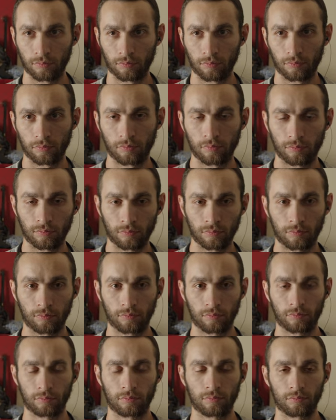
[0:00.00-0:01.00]

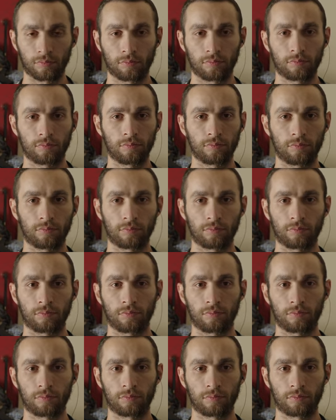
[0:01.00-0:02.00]

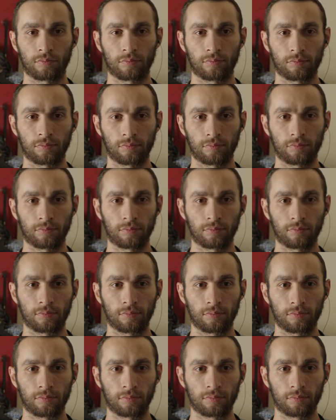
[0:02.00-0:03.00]

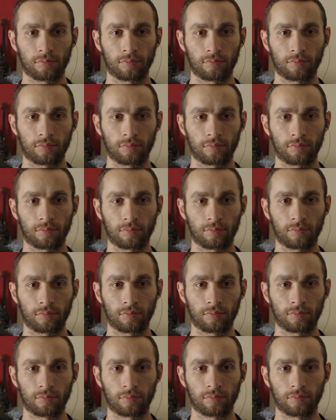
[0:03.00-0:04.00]

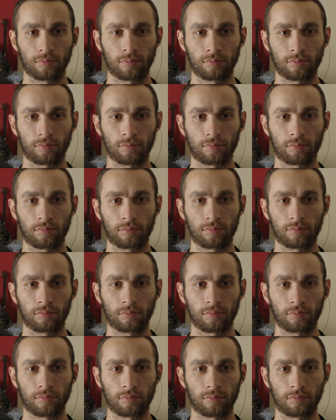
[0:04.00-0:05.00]

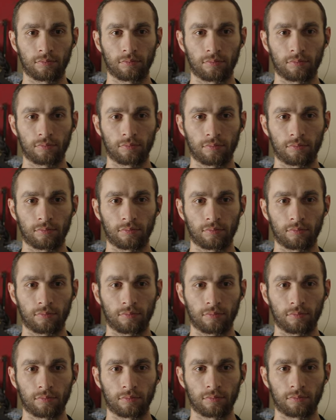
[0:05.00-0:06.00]

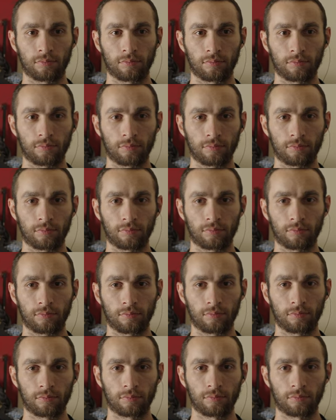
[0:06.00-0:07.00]

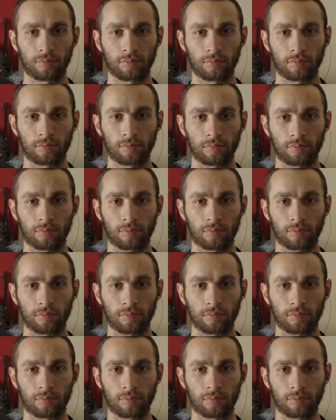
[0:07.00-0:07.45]
(silent)